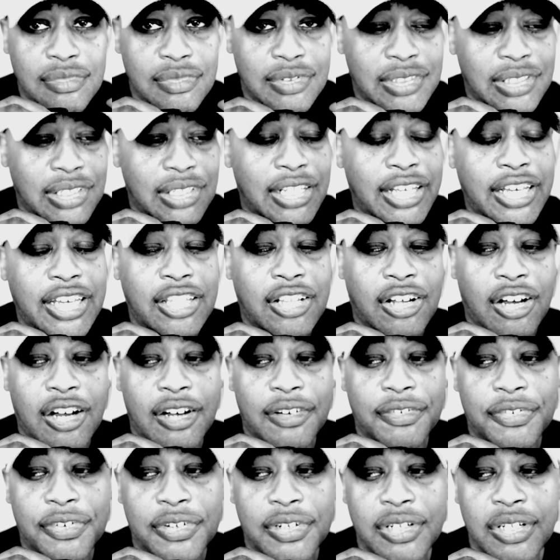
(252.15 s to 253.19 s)
Laid
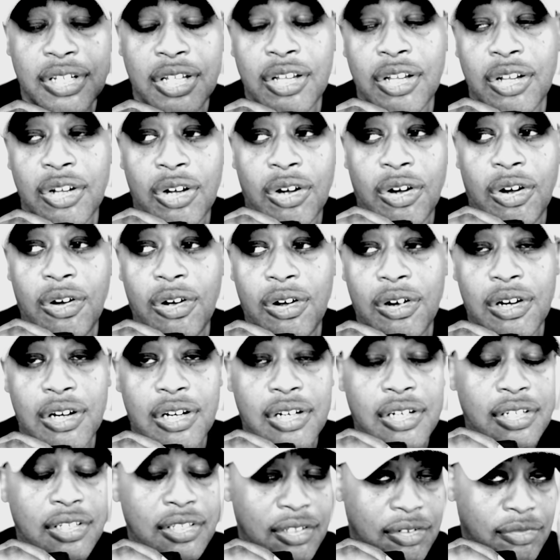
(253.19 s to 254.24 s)
off.
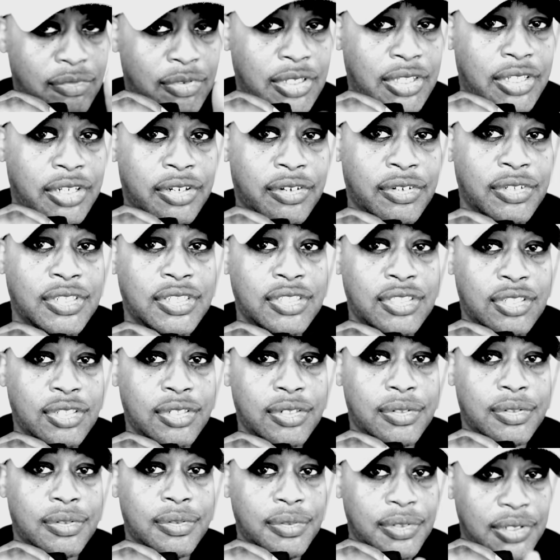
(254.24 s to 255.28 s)
Or what they're going to
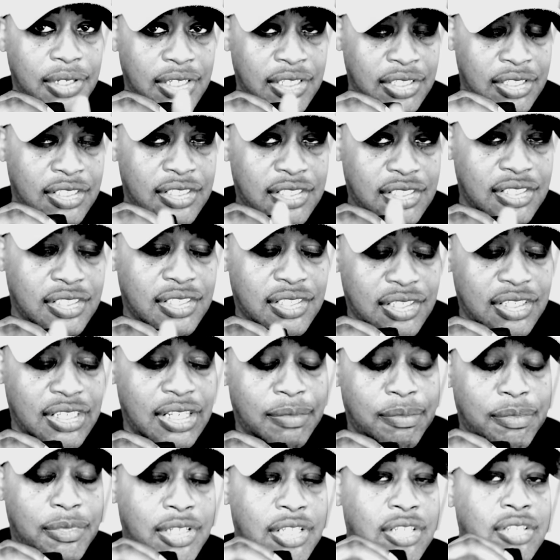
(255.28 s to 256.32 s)
do, and this is
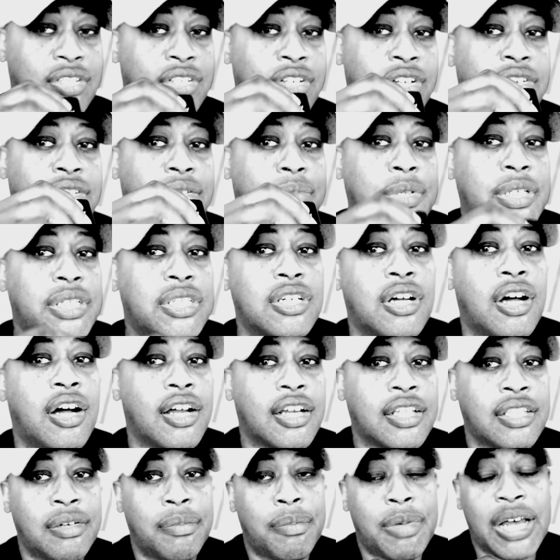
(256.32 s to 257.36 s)
something that they're going to be
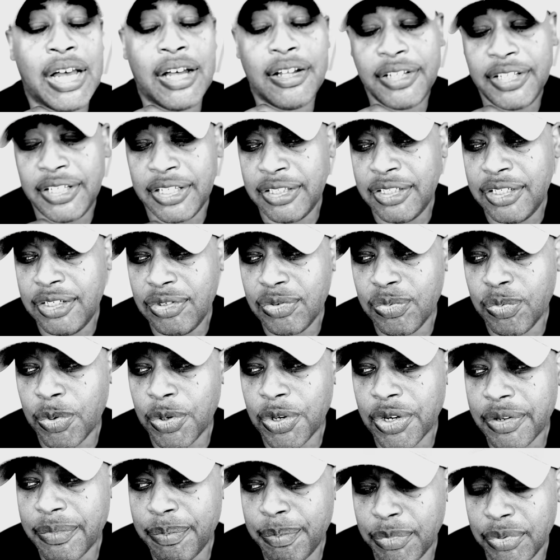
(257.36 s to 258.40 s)
talking about in these
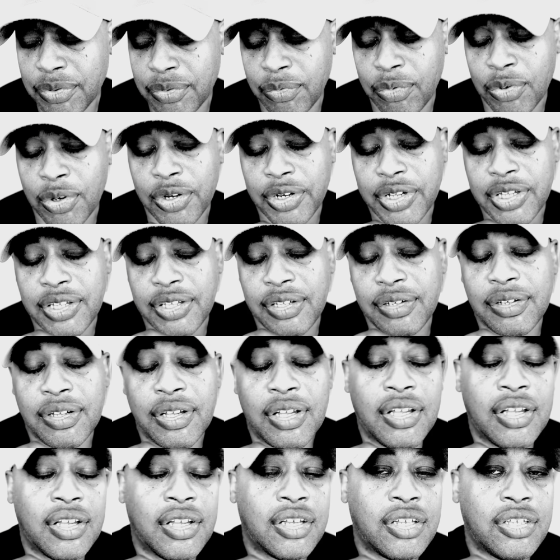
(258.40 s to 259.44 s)
work working
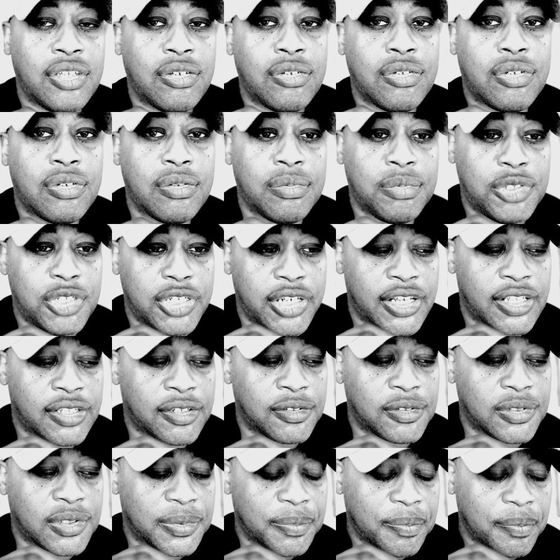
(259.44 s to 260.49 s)
YouTube
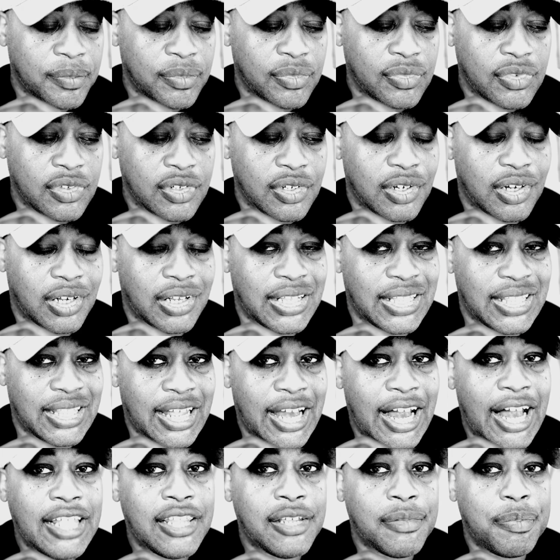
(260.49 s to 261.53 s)
channels, a
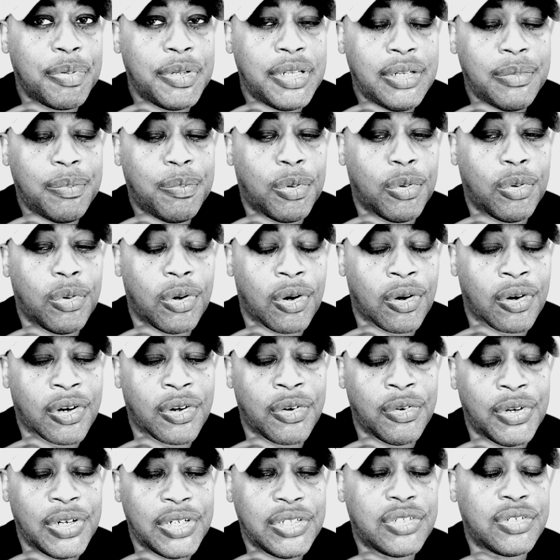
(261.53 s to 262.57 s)
lot of people are
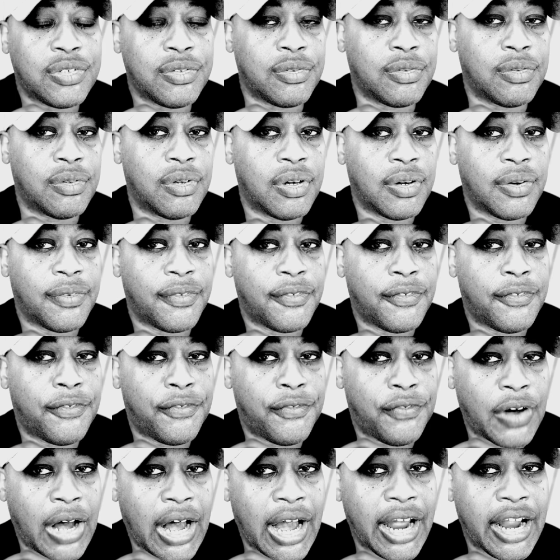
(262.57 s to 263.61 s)
going to
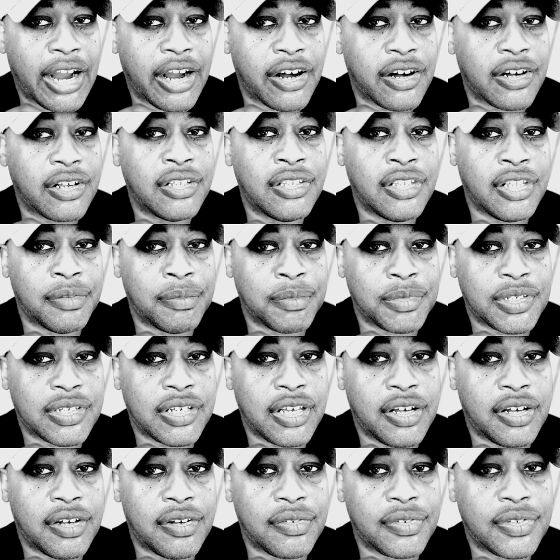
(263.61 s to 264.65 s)
fire
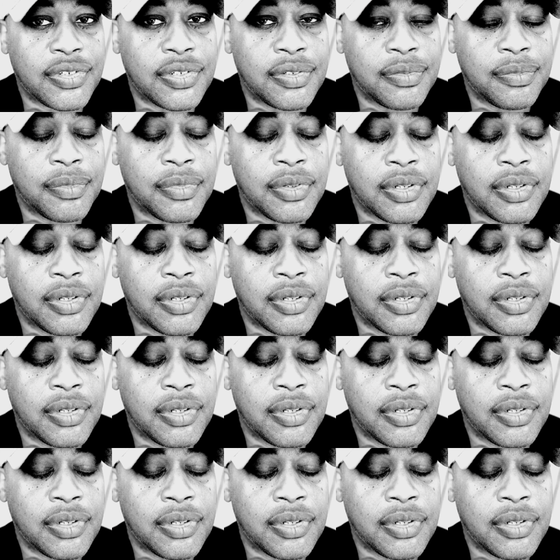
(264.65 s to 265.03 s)
themselves.